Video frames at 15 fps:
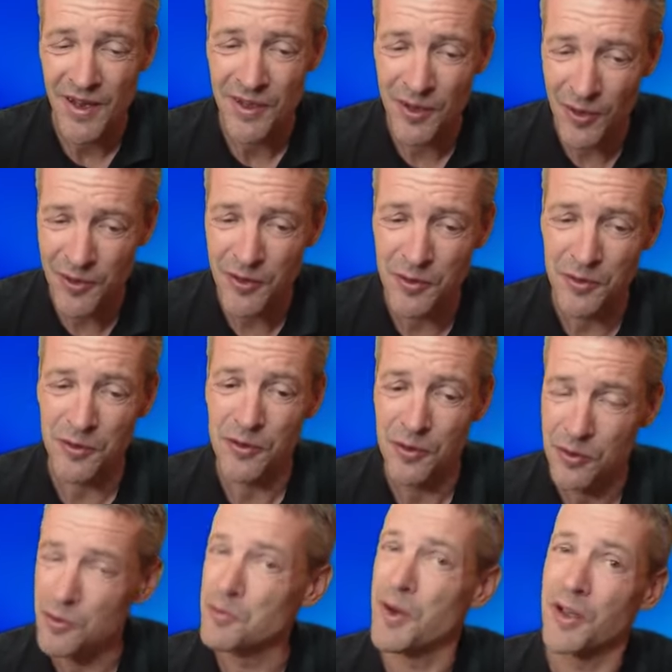not doing
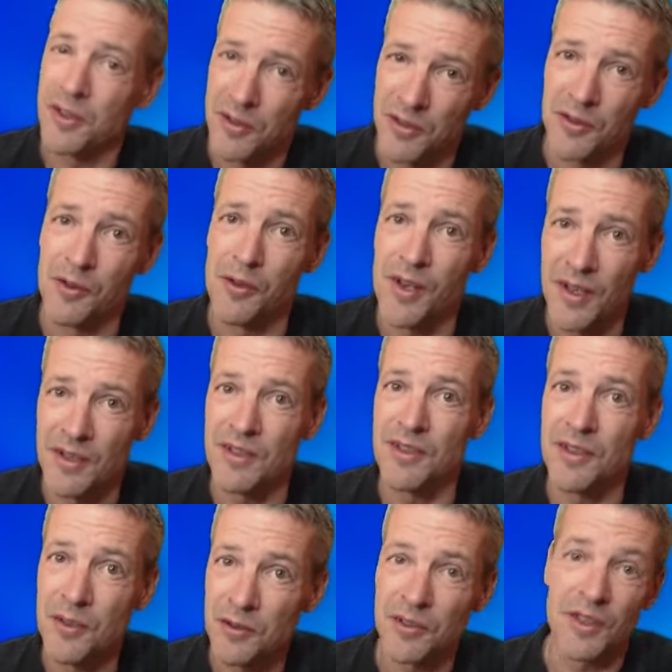too much, so
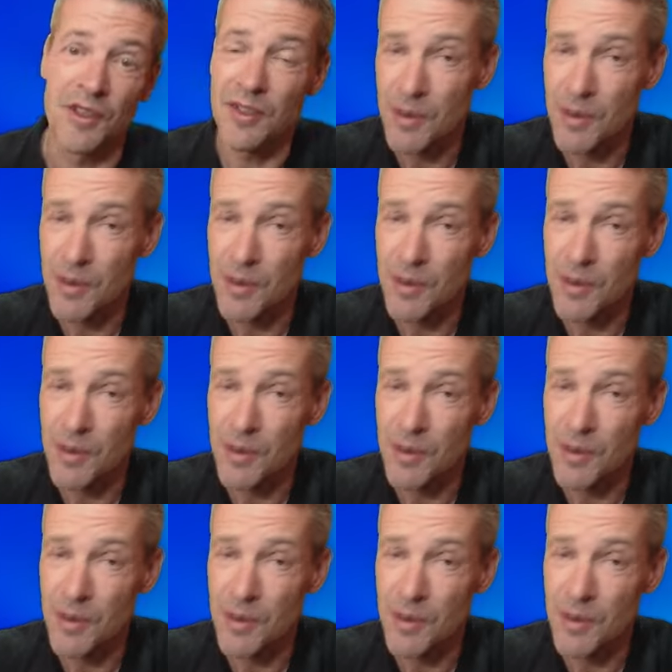let's use it.